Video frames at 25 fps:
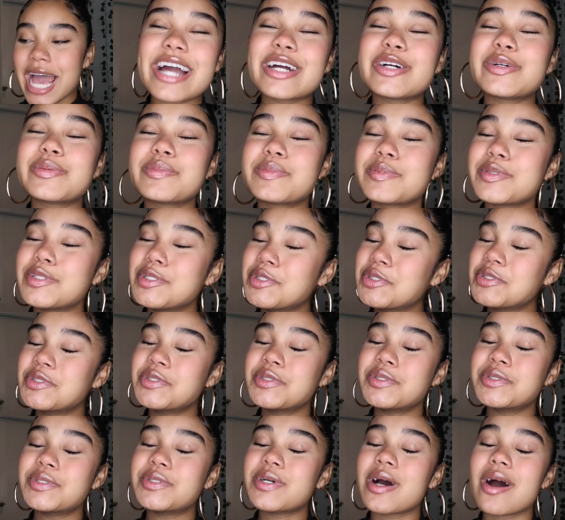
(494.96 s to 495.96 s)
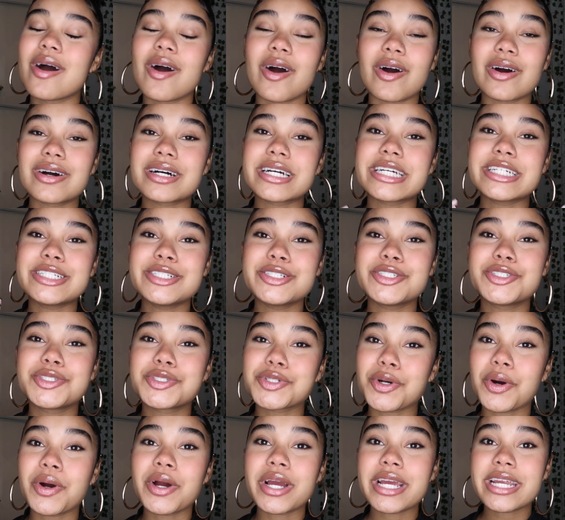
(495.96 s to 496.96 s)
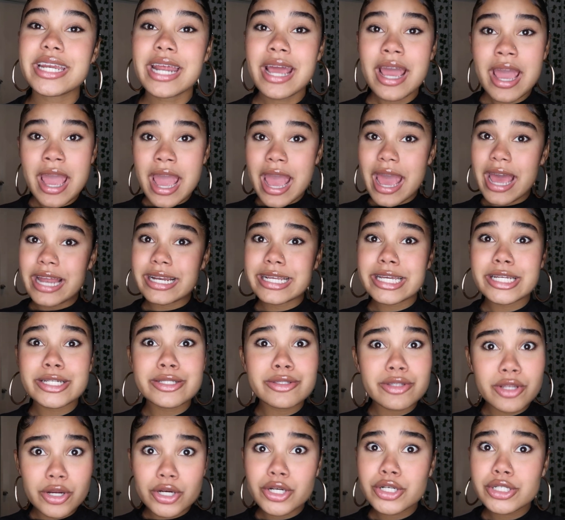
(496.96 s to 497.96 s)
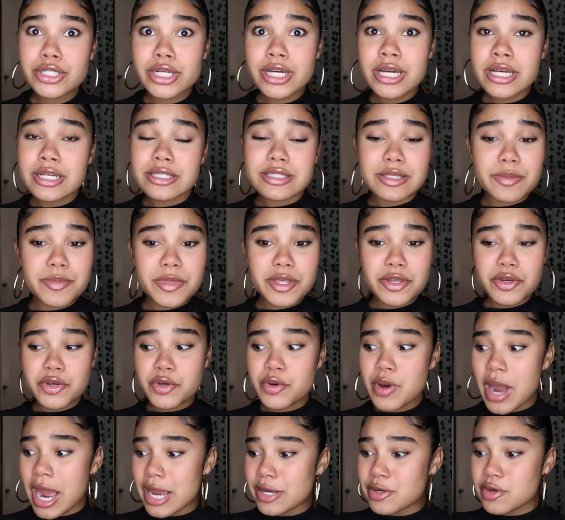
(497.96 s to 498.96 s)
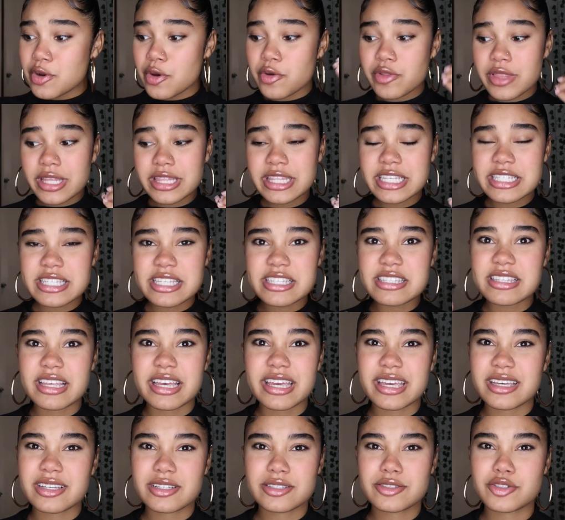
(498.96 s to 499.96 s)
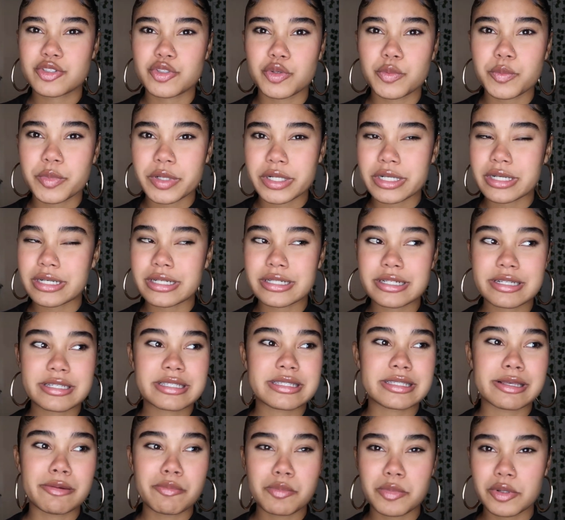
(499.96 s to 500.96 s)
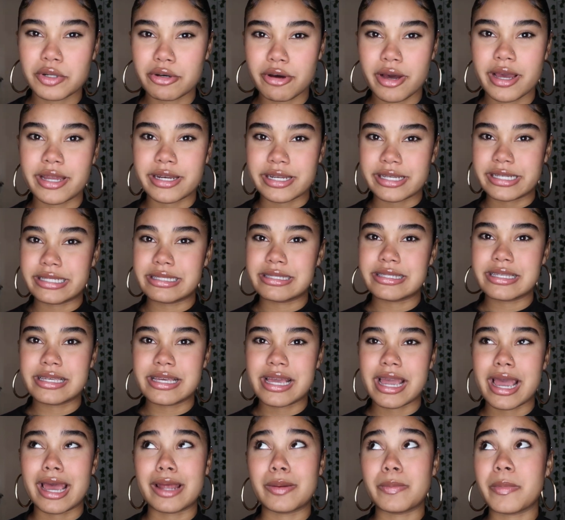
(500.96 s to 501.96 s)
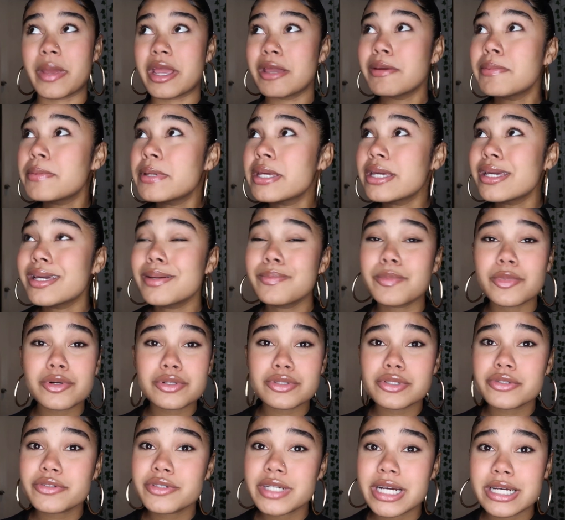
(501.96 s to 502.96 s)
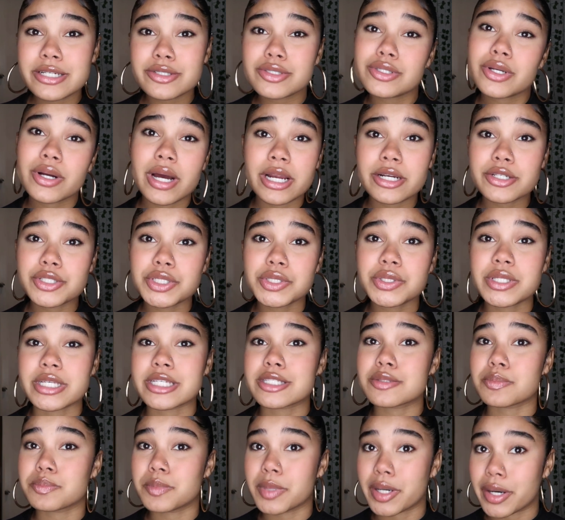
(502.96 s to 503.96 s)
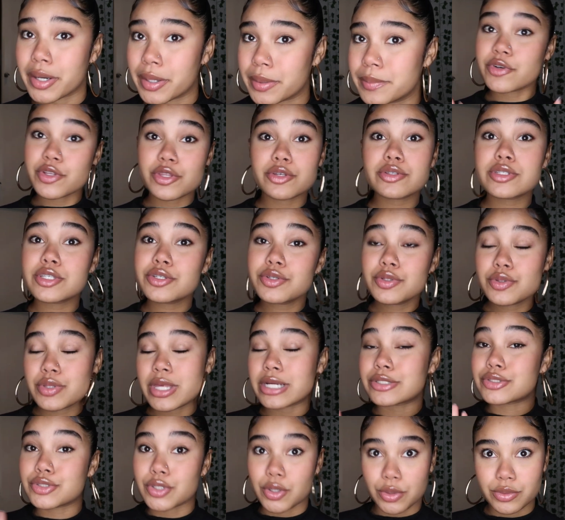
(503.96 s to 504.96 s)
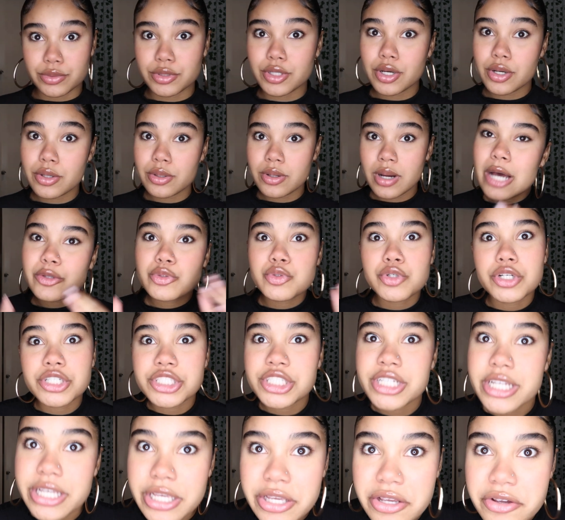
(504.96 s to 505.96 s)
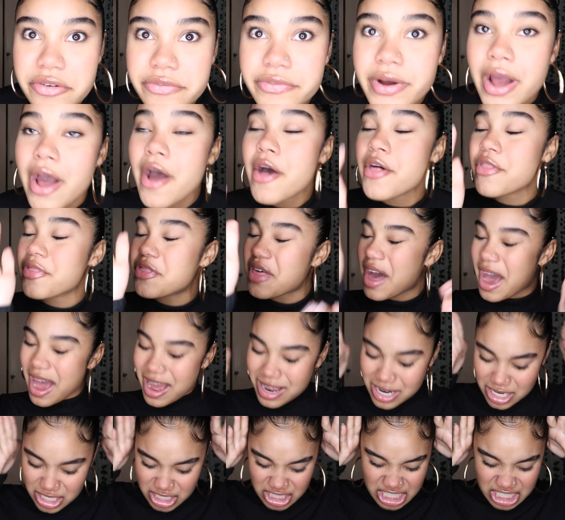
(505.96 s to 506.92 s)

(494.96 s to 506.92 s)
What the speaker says: I hope you all enjoyed and can learn something new. I know that this is like super simple and easy, and maybe most of you guys know how to do this, but for those of you that don't know how to achieve that